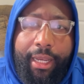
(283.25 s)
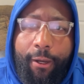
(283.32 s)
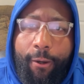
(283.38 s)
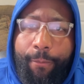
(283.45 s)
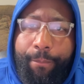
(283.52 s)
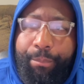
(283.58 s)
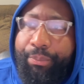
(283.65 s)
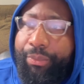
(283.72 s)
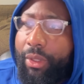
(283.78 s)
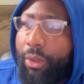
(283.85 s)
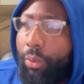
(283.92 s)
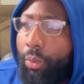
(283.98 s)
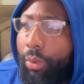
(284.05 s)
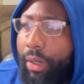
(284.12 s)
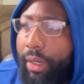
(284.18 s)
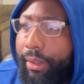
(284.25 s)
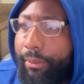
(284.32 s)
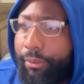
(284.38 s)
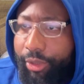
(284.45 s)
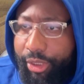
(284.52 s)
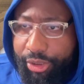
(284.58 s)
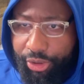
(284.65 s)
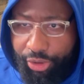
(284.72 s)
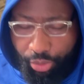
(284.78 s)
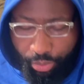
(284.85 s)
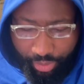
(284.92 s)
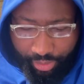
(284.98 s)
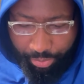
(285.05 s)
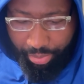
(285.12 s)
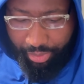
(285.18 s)
out what Research
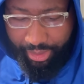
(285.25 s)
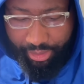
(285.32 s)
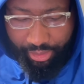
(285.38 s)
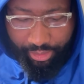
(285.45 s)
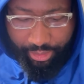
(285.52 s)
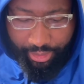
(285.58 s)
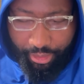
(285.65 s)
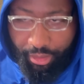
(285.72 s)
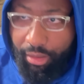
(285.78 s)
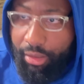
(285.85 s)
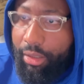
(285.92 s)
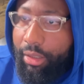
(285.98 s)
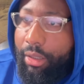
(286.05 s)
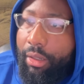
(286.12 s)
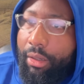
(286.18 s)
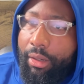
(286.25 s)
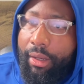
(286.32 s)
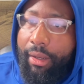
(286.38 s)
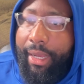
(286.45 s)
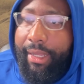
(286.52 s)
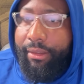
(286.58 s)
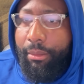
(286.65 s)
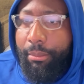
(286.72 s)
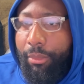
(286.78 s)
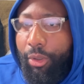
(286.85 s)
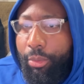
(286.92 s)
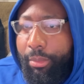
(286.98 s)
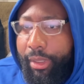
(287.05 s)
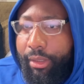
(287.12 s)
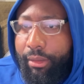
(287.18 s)
Coin's price is at at the
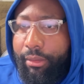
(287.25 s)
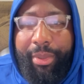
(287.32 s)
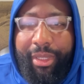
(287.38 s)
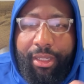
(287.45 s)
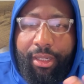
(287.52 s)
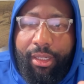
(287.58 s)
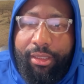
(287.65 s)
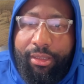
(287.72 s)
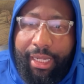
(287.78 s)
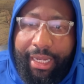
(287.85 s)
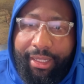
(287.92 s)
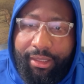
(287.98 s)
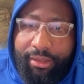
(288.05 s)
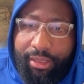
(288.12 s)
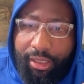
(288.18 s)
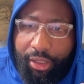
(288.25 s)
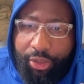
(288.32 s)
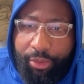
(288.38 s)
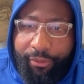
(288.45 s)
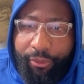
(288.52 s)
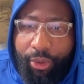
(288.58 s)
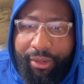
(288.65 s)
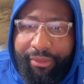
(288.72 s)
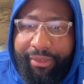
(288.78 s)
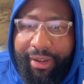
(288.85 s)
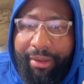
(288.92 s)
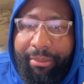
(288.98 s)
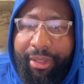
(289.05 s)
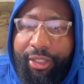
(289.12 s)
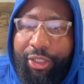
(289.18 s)
moment, because I can tell you
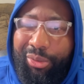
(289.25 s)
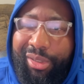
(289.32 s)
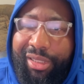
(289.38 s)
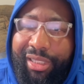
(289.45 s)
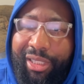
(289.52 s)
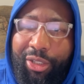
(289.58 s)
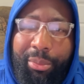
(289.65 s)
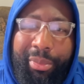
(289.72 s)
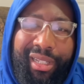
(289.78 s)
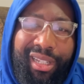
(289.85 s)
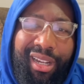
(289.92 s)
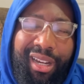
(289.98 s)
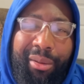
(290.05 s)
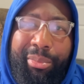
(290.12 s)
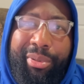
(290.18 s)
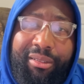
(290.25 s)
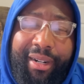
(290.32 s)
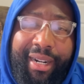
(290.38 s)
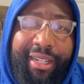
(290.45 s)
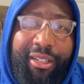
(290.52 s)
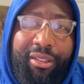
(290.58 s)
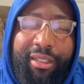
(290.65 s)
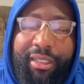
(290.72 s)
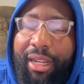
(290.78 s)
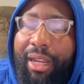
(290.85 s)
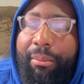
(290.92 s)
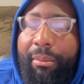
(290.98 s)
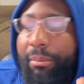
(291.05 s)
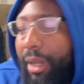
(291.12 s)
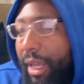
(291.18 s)
45 million, you'd still be up, right?
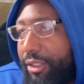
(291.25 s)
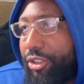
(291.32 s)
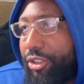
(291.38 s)
Not